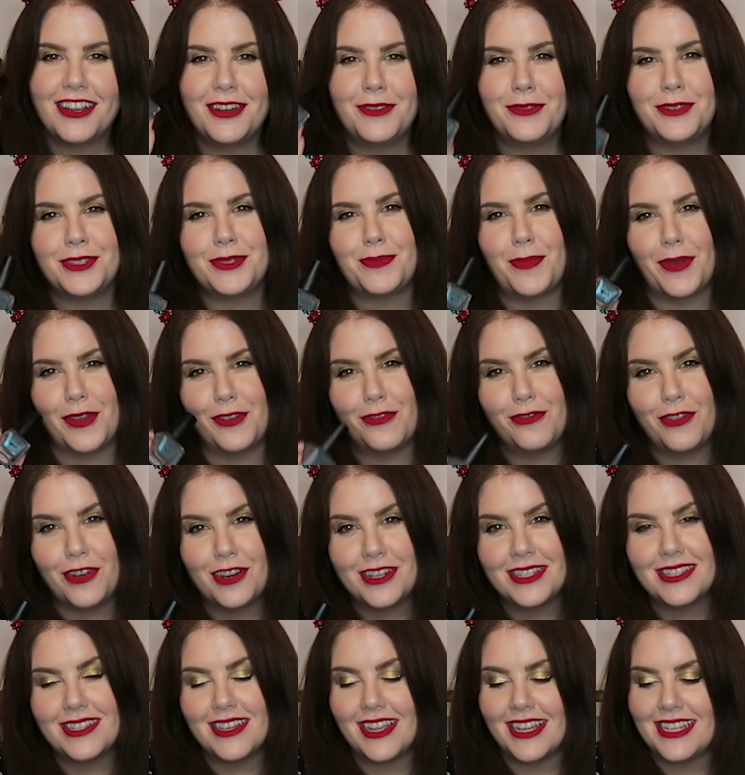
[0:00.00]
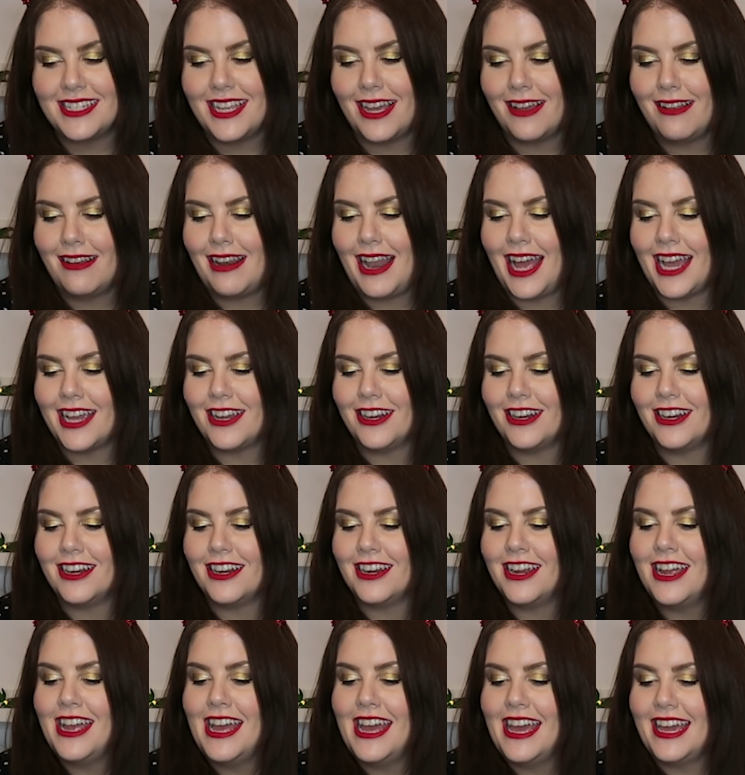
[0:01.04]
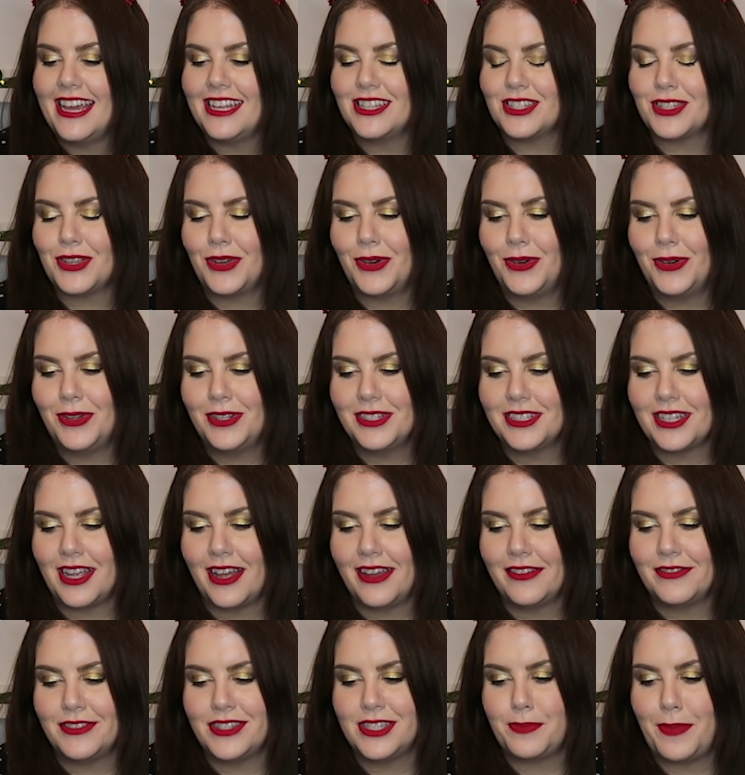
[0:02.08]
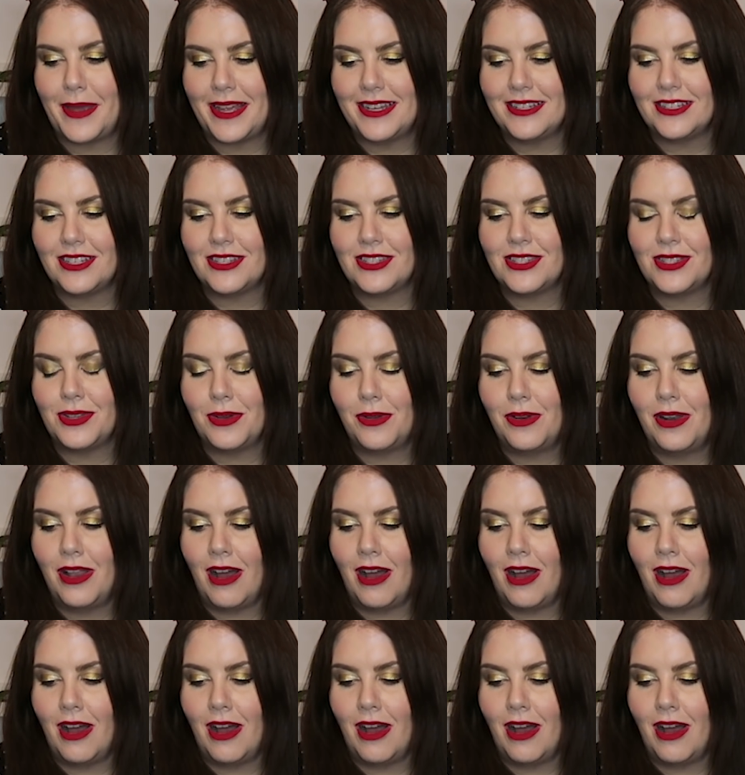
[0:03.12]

It was my first Night Owl Lacquer. It's called I've Spent So